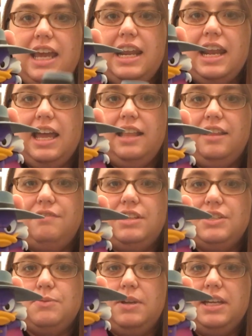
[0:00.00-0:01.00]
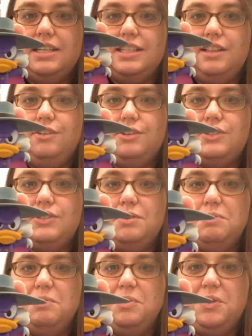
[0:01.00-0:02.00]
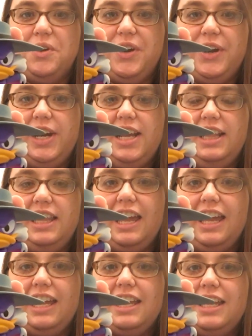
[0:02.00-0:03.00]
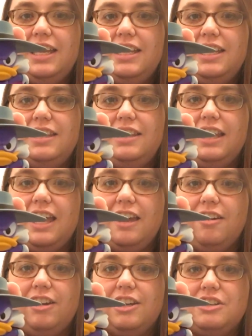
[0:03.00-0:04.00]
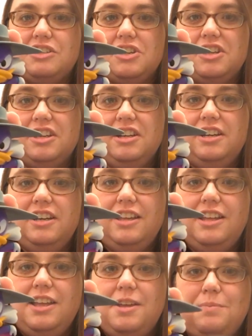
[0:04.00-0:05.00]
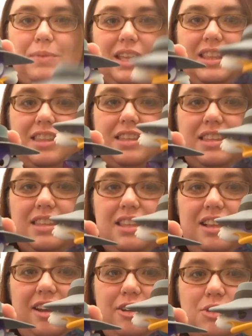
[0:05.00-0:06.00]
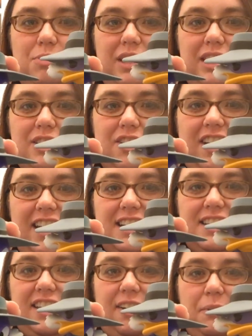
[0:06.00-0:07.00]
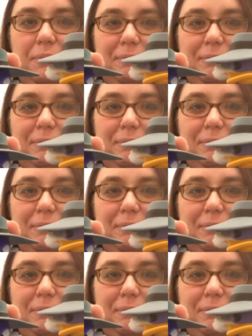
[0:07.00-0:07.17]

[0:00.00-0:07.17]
and I love this one because it looks more like the character, but the large one is great too.